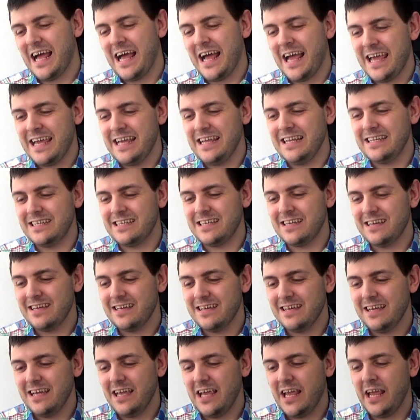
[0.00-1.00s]
8
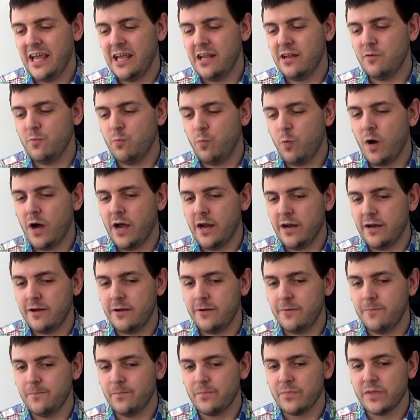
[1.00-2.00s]
in one.